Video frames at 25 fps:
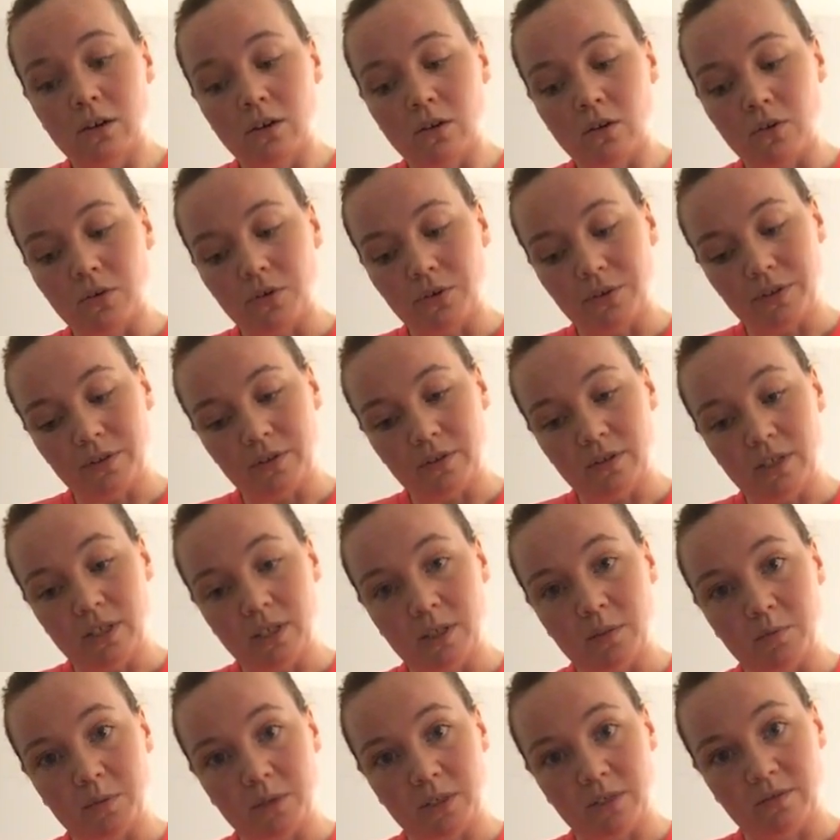on
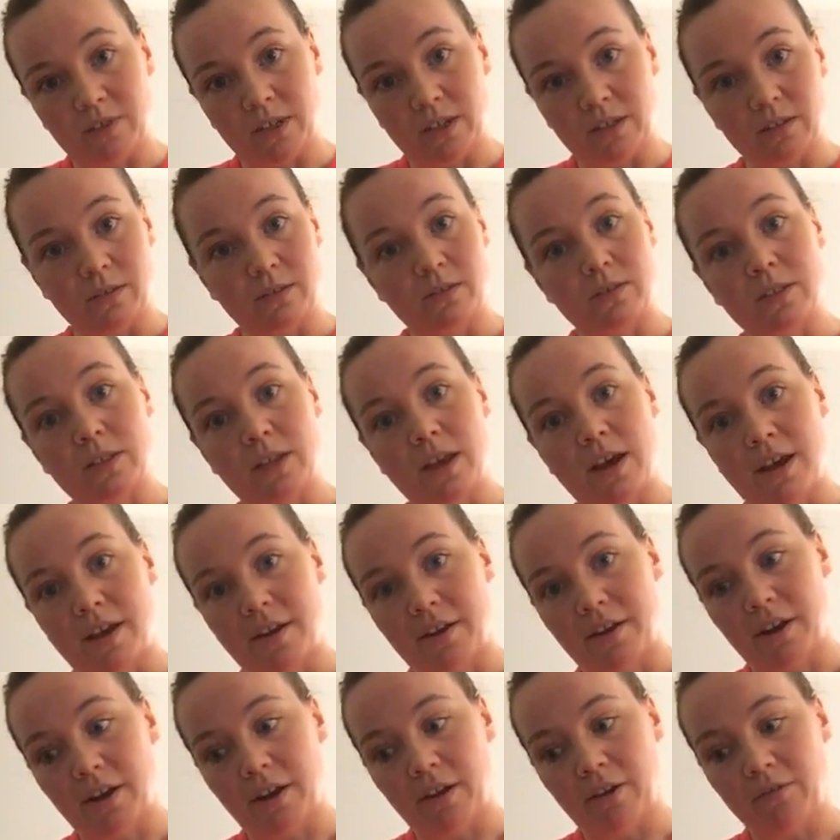these blood vessels
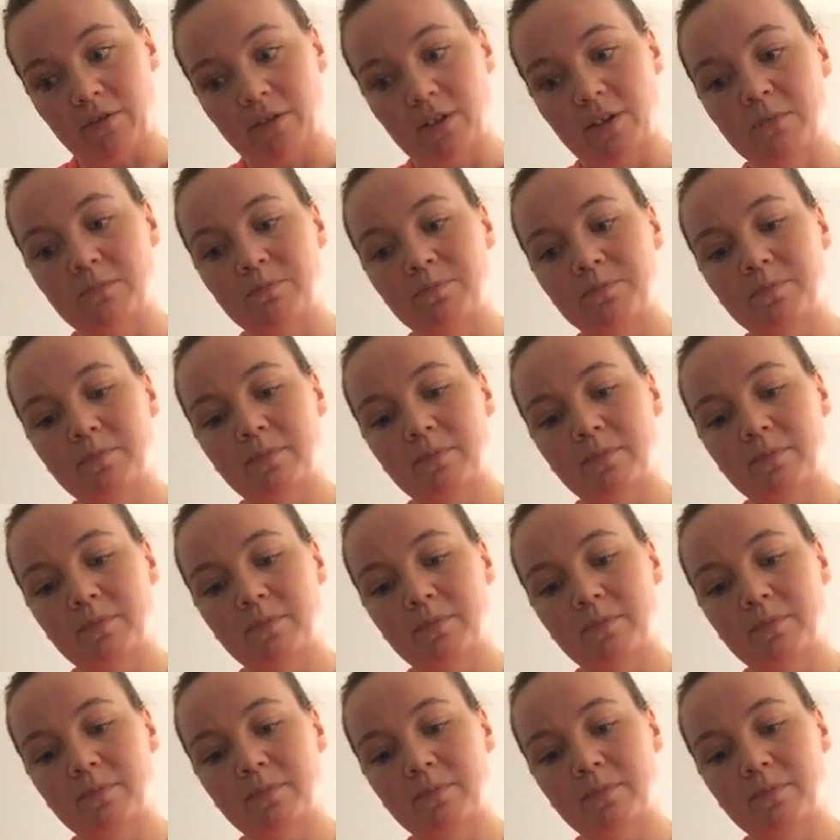and nerves,